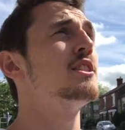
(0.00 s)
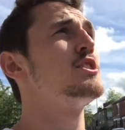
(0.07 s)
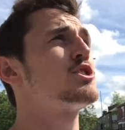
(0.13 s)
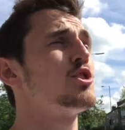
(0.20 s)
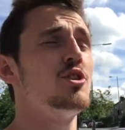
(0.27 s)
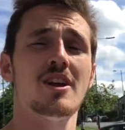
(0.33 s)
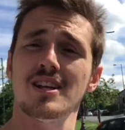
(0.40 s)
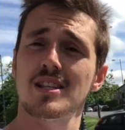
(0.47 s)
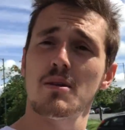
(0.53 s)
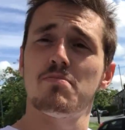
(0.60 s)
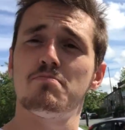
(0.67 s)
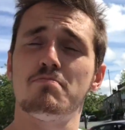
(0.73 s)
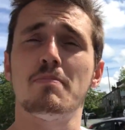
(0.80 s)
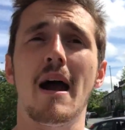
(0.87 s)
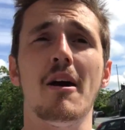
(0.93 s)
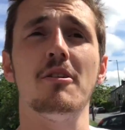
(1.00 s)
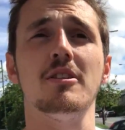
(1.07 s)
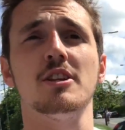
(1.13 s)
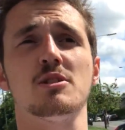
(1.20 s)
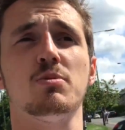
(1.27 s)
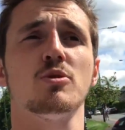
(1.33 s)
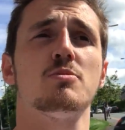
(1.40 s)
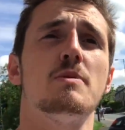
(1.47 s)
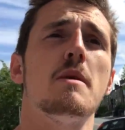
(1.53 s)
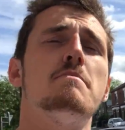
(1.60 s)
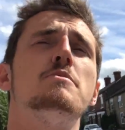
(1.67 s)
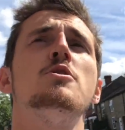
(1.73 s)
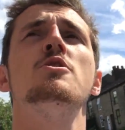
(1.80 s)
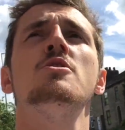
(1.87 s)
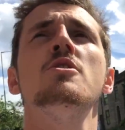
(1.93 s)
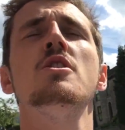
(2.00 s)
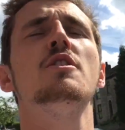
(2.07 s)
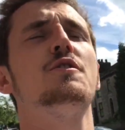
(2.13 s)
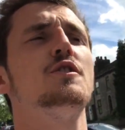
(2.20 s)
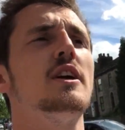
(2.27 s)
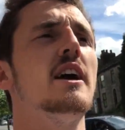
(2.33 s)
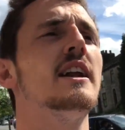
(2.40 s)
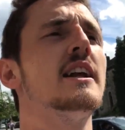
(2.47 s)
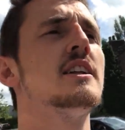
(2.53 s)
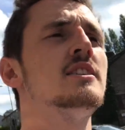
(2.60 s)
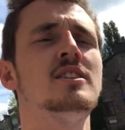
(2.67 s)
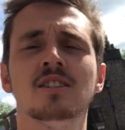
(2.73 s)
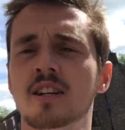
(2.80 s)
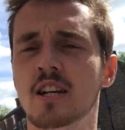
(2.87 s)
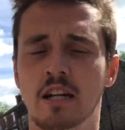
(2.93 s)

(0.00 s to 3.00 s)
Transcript: in the sun. It's apparently supposed to be a beautiful day in England.